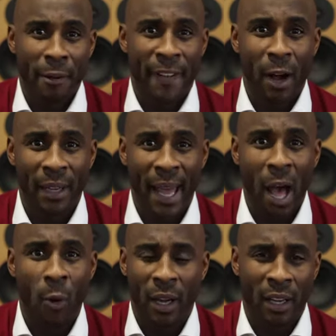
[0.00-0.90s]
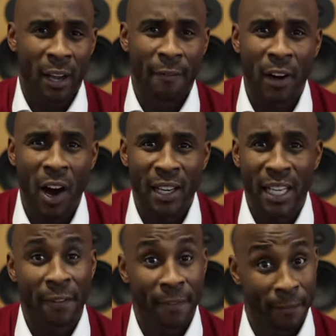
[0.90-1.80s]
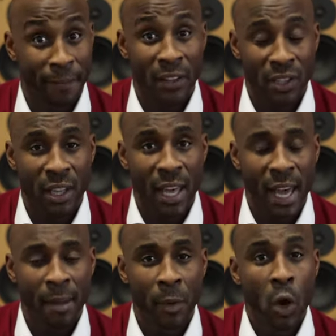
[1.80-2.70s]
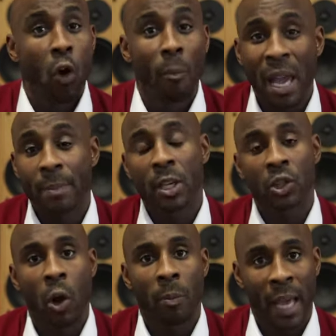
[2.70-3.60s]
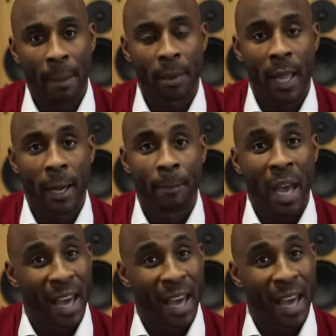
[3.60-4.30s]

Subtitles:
a Falcao, a Cavani if the funds are there, or maybe a stopgap player.